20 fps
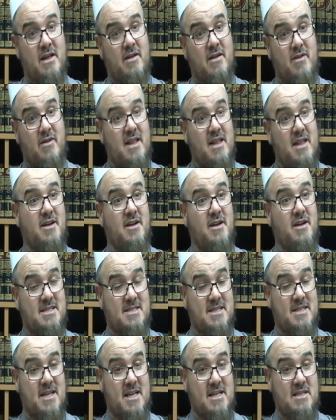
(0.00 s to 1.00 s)
rather,
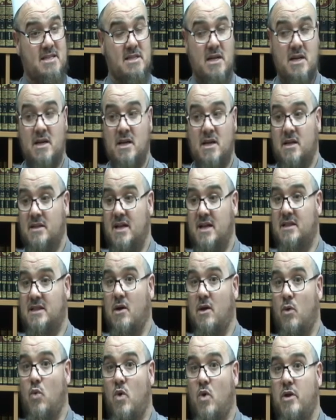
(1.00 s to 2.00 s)
he says
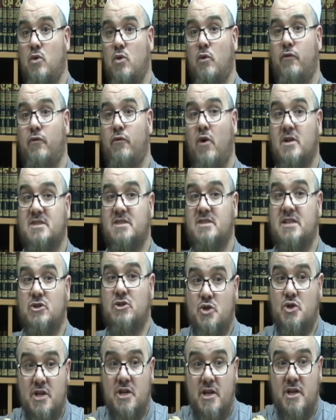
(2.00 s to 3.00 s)
that the one who falls
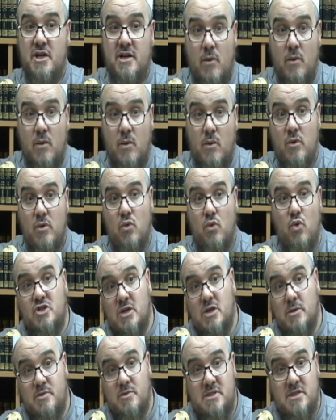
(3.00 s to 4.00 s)
into shirk, the one who
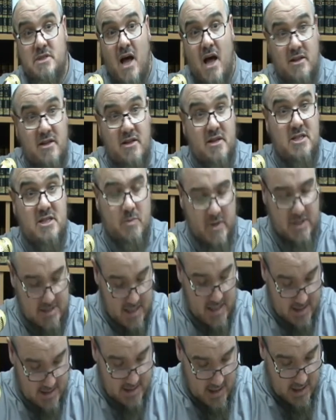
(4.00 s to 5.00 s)
worships others
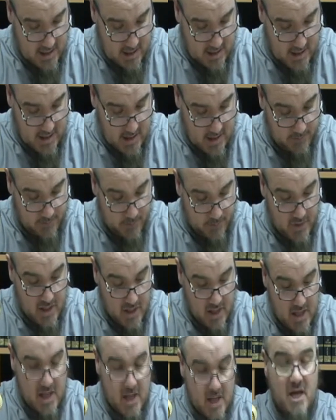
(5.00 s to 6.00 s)
besides Allah,
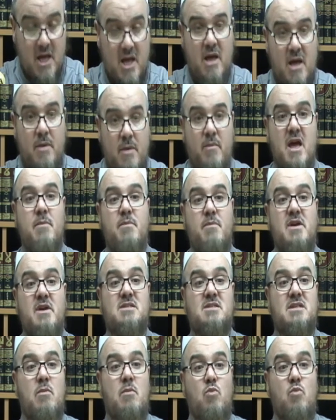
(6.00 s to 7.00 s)
he may be
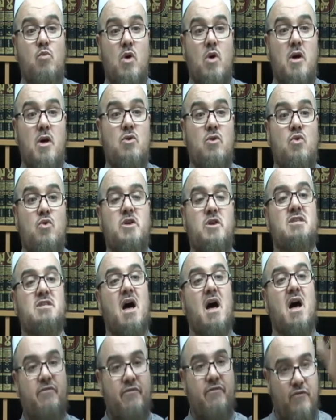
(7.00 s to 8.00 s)
someone who
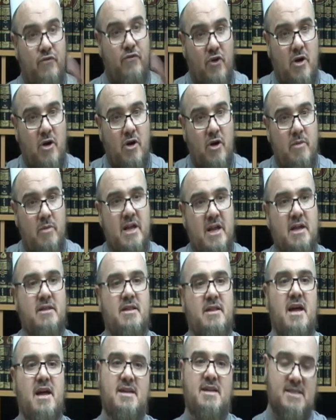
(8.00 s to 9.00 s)
is
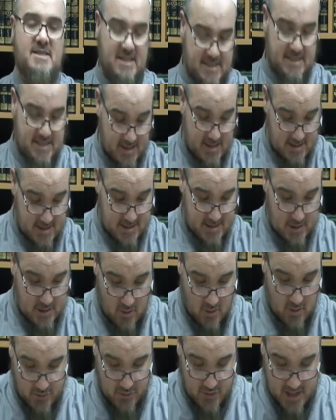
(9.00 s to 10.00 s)
affirming the existence
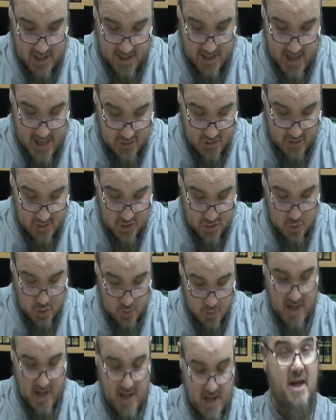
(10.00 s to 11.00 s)
of the Creator
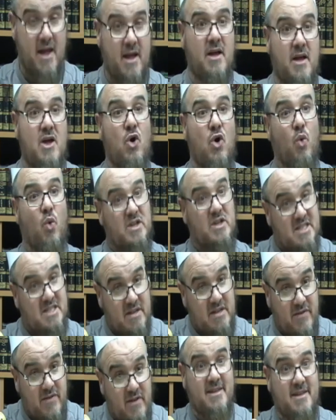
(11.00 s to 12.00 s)
subhanahu wa
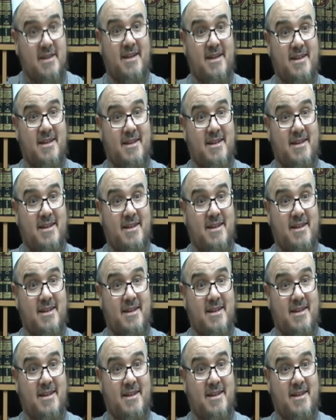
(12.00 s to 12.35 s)
sifatih,